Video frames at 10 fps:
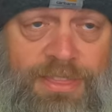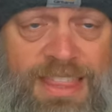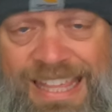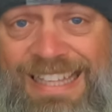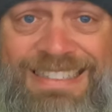
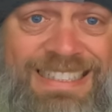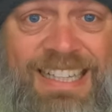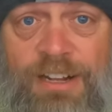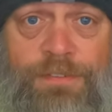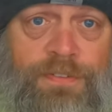things
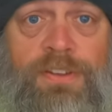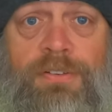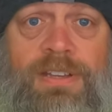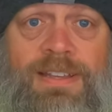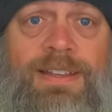in there for you
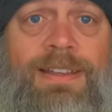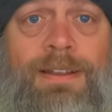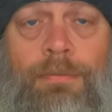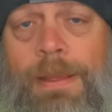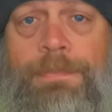to
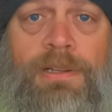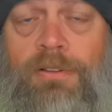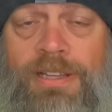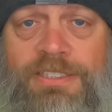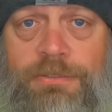wrap your
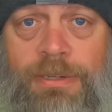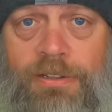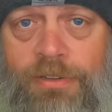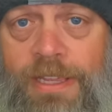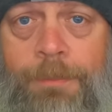little heads
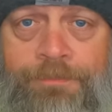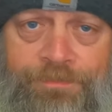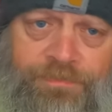around, okay?